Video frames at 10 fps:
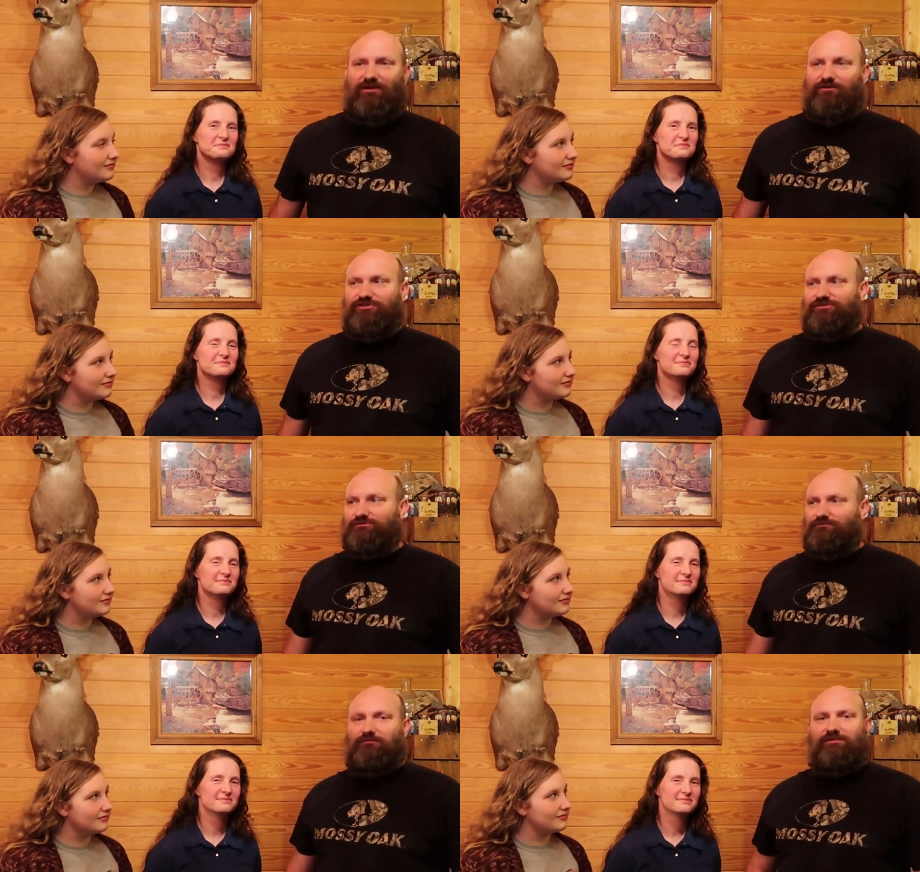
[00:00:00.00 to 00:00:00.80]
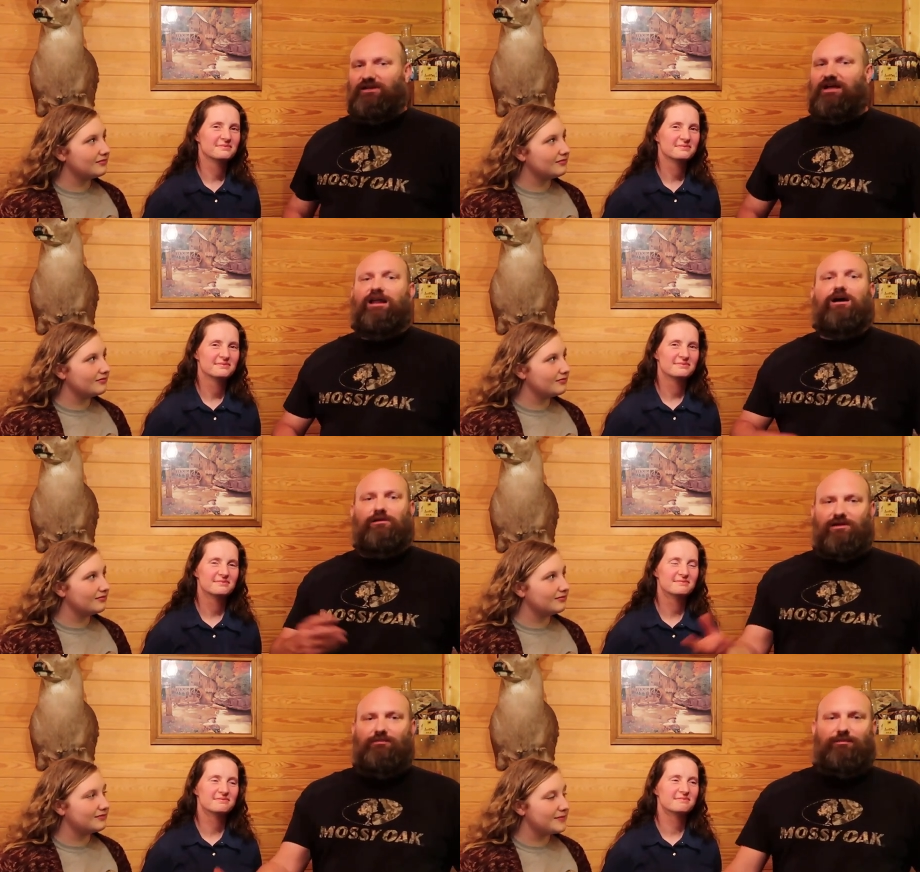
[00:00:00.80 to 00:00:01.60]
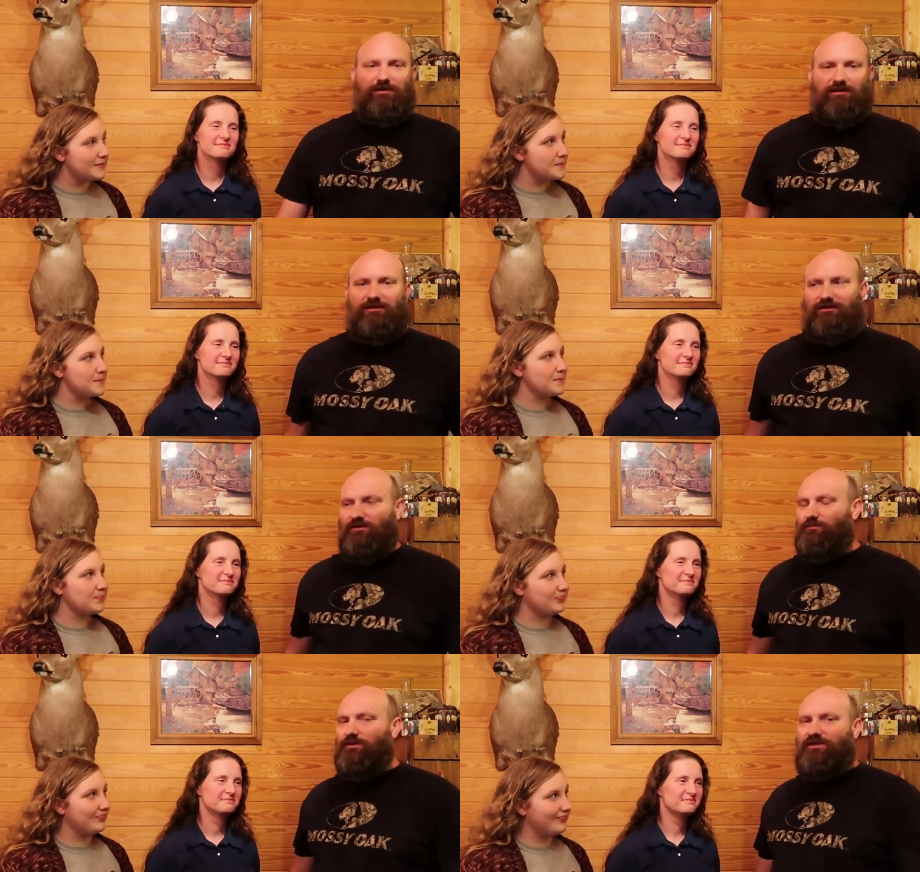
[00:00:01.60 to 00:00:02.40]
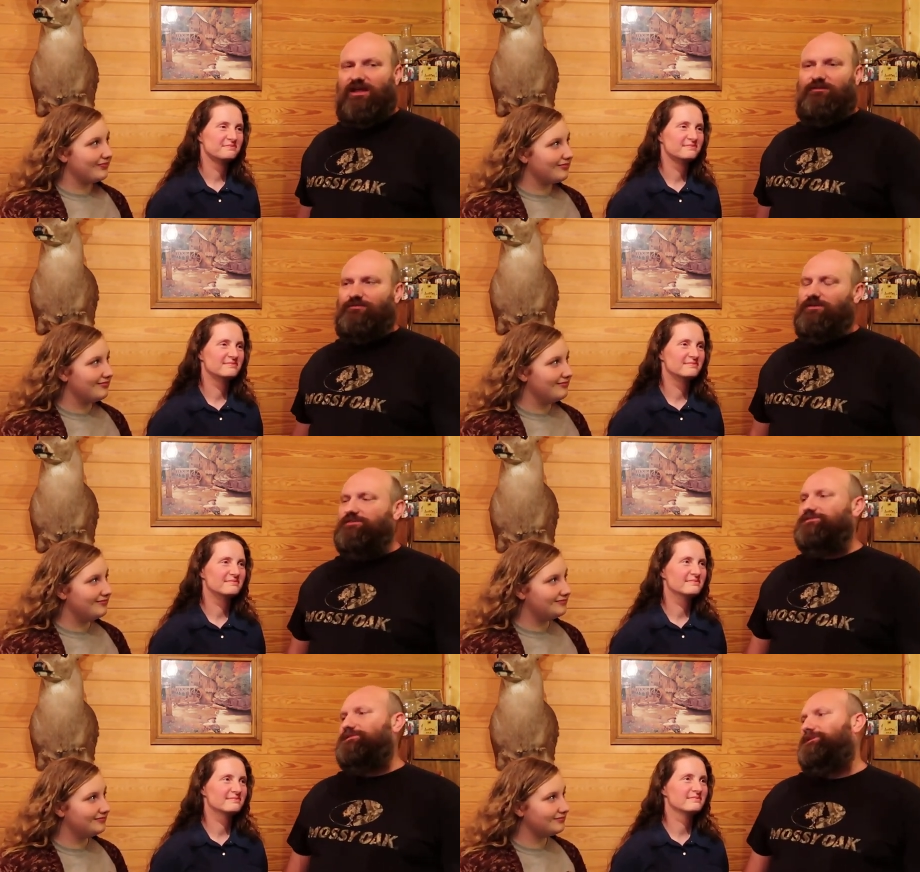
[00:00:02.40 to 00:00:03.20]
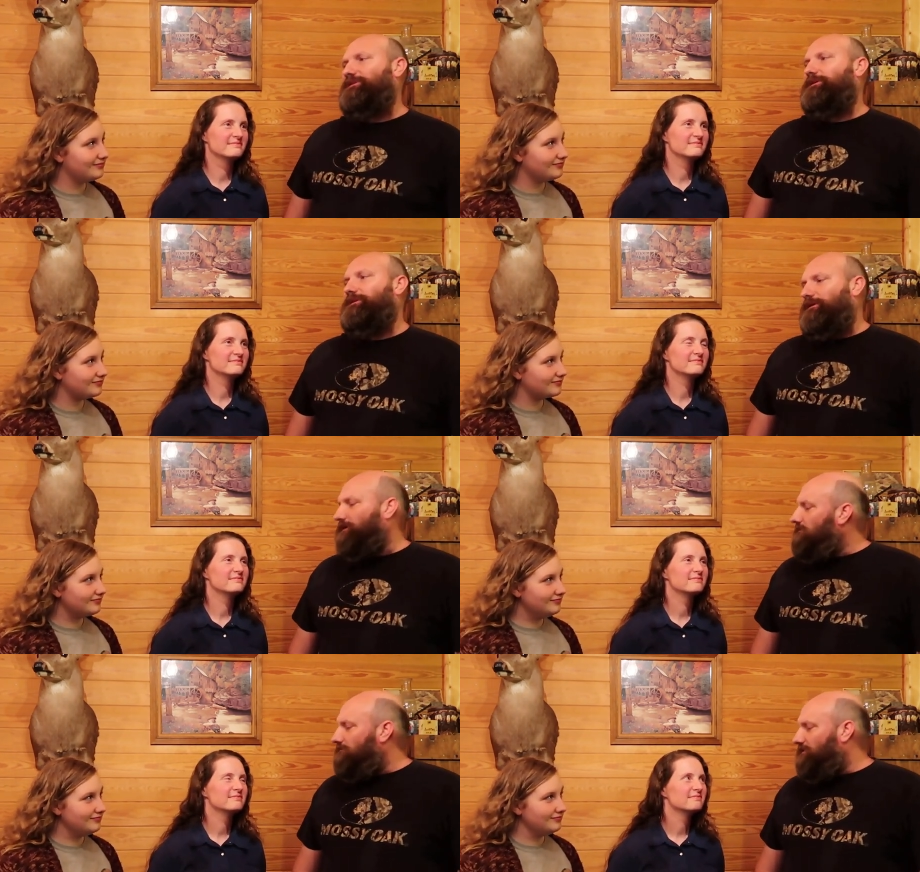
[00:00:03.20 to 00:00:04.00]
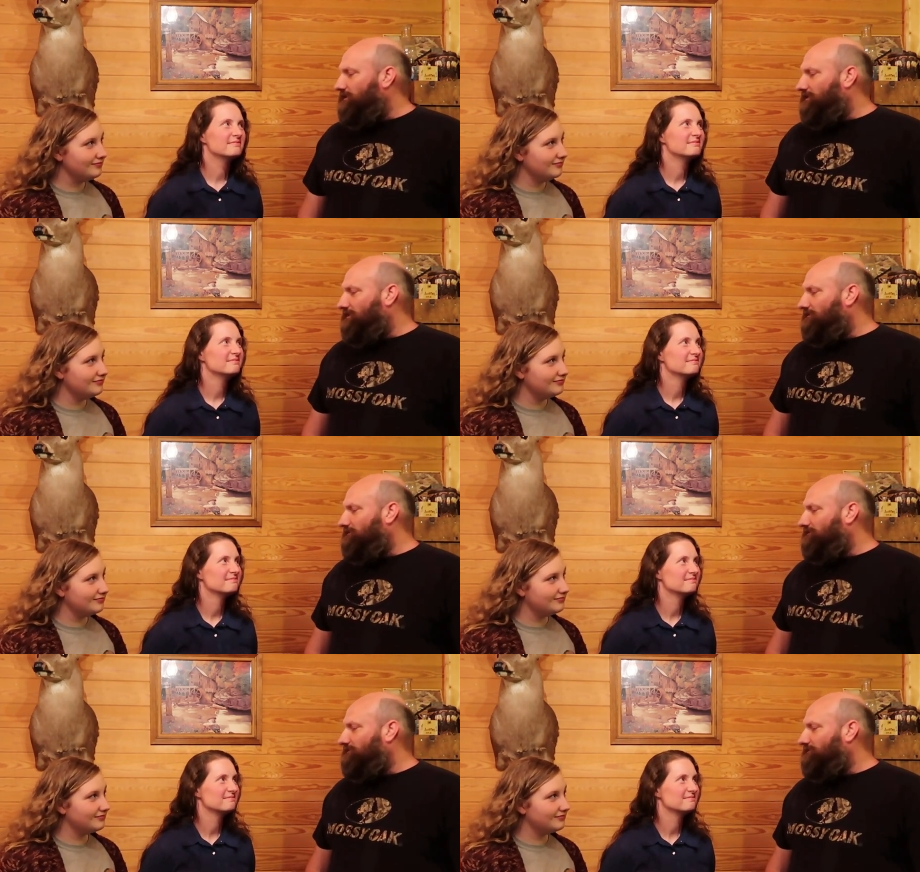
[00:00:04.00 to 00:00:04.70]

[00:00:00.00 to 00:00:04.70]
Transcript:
Speaker 1: You know, just got all in my pond. You know, my catfish. But. Uh,